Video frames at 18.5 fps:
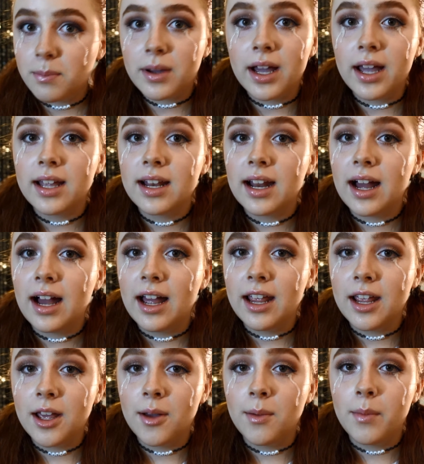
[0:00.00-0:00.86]
but
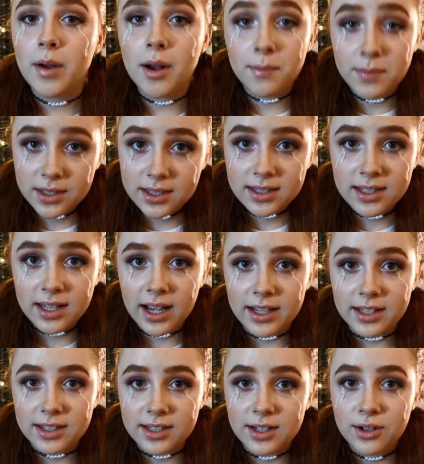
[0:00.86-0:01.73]
I am
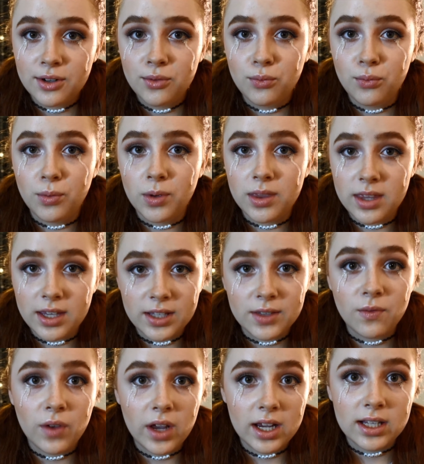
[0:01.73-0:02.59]
obsessed with
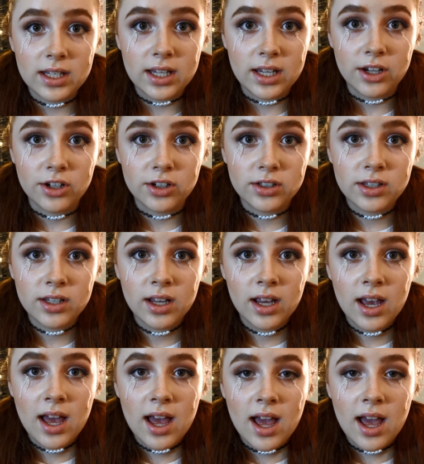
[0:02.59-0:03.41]
these fake tears.